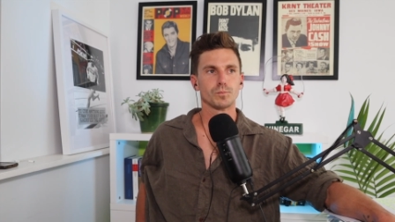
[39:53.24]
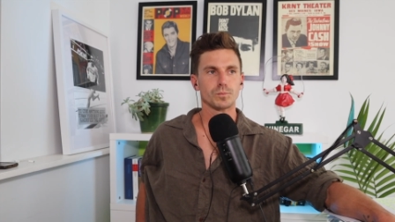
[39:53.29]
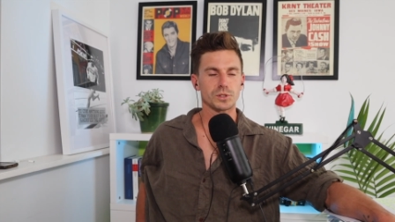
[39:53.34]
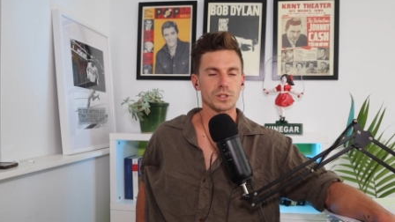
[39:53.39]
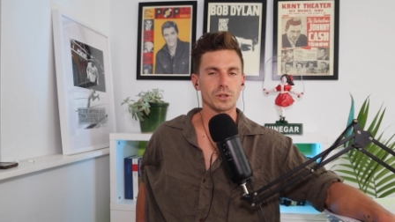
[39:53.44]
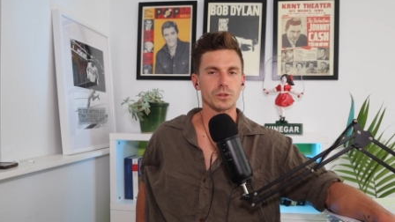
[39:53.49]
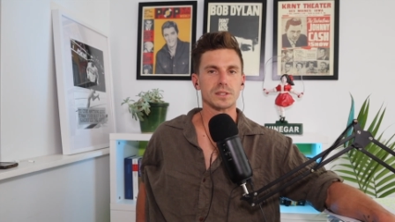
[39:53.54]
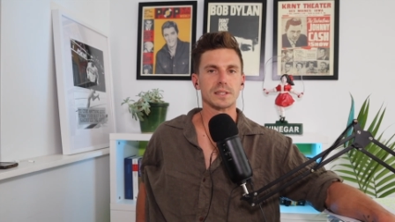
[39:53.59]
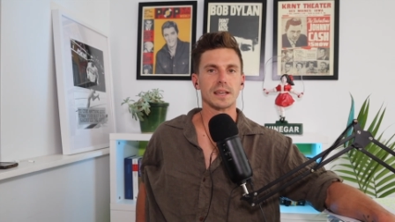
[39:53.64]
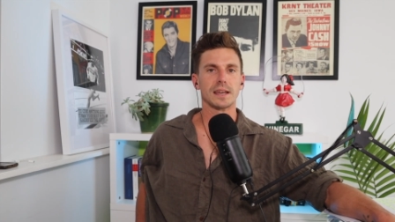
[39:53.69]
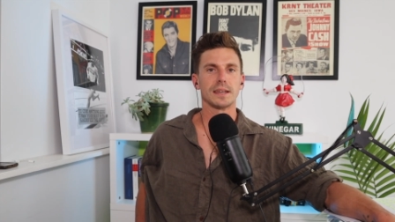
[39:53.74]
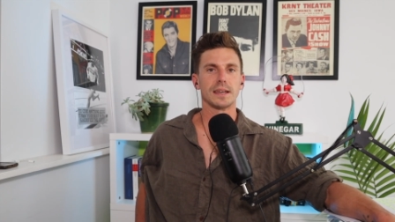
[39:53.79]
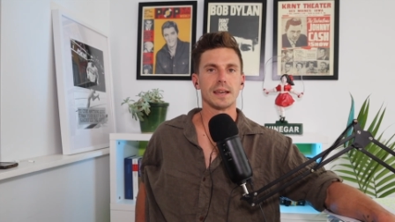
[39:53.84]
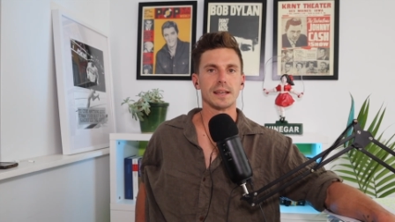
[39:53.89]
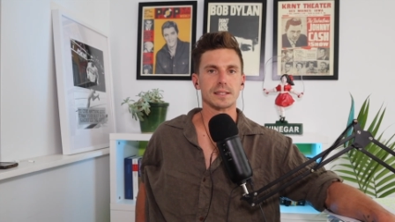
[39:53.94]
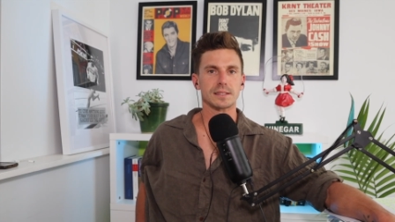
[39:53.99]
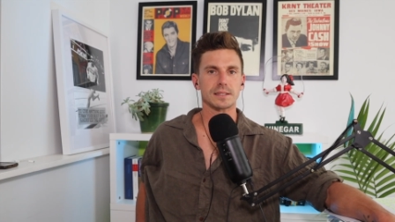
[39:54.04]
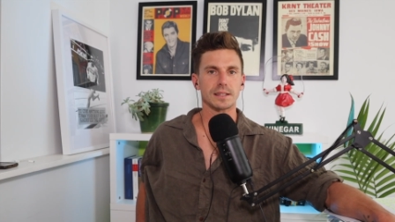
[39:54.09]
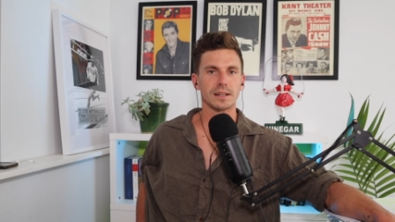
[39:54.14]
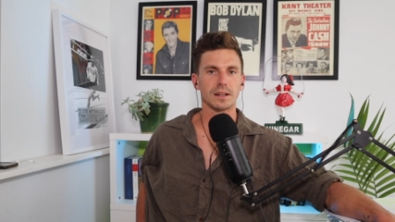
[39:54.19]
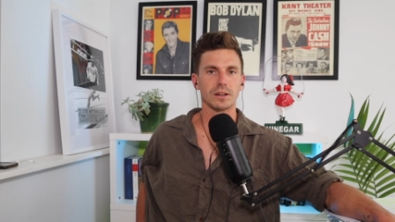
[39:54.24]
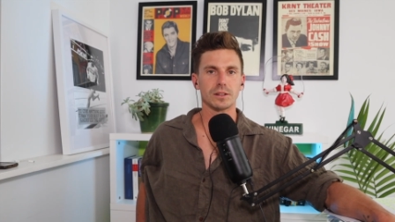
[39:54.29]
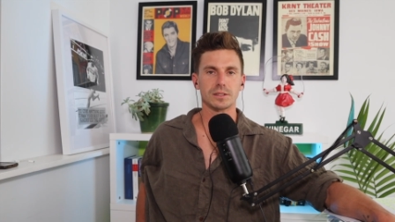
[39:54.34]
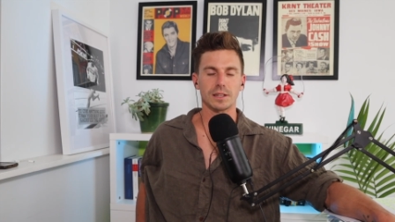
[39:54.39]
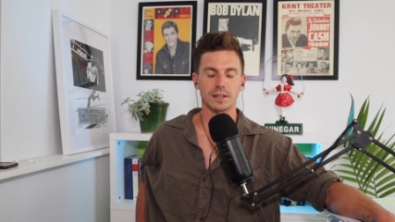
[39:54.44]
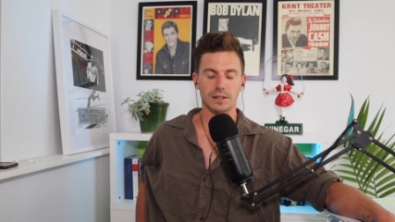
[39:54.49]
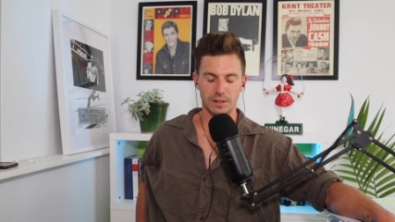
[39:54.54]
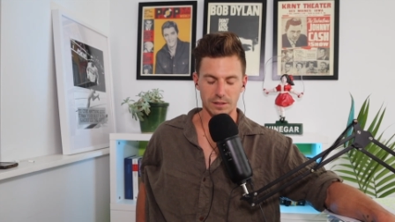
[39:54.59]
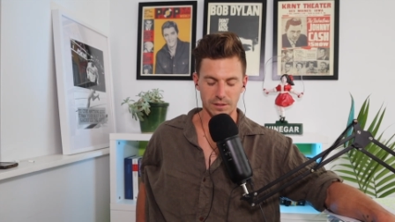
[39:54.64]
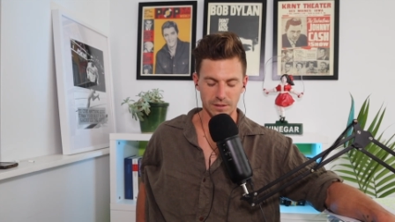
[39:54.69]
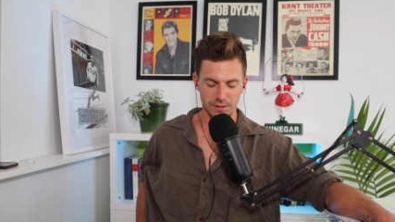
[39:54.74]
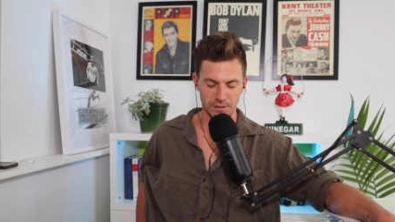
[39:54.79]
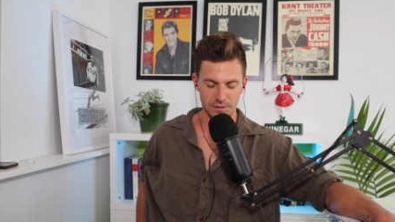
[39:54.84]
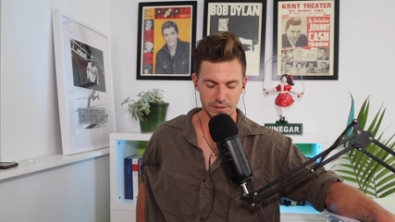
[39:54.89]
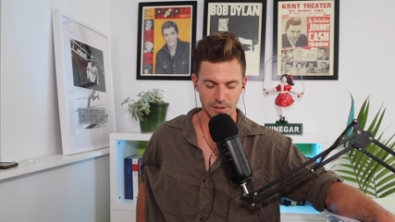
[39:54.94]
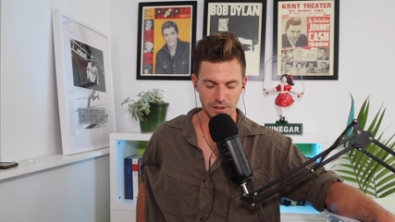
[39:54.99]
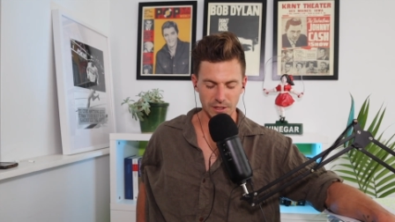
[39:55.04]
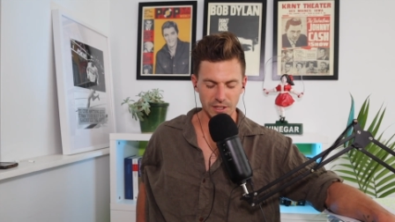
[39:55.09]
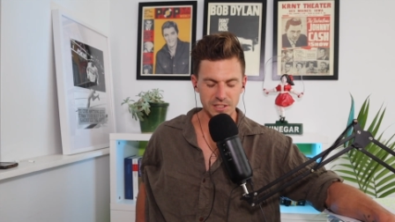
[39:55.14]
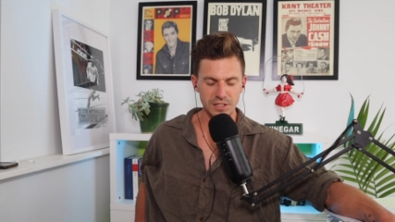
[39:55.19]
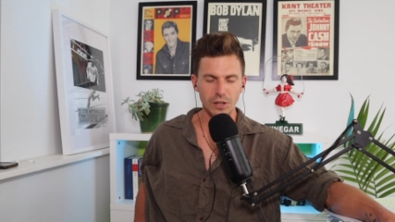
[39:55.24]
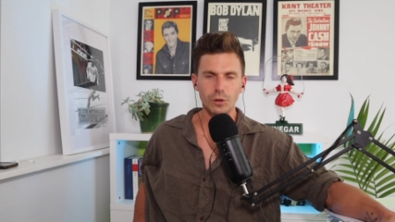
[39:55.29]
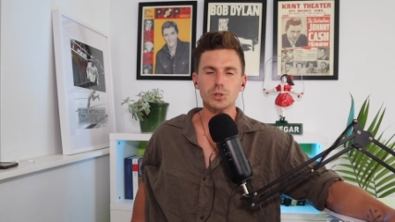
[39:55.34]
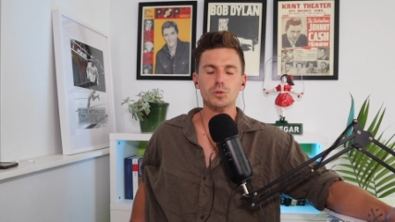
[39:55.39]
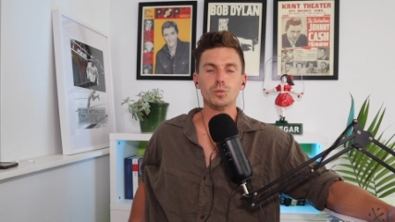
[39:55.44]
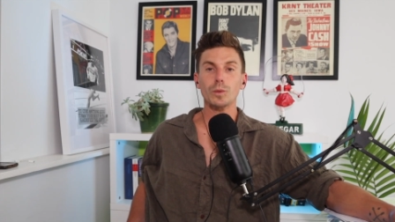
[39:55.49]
she would say yes." And I was like, "Oh no," because I was